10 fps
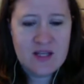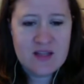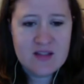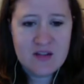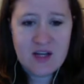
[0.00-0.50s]

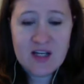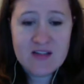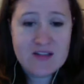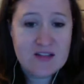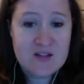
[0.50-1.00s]
But that's
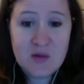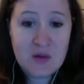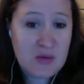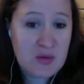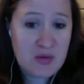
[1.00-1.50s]
great as a
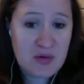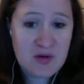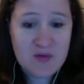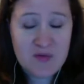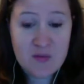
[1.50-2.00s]

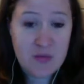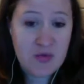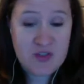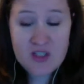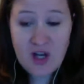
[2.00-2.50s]
solopreneur
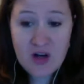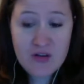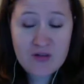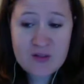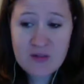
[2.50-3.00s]
for
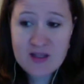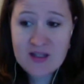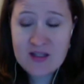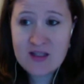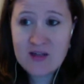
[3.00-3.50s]
photographers. I
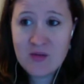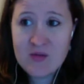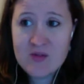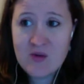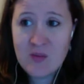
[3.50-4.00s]
mean, it,
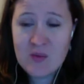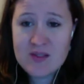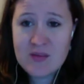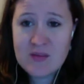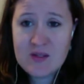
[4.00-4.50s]
it almost
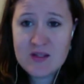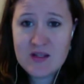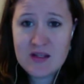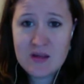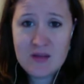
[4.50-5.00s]
opens up
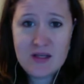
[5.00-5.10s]
these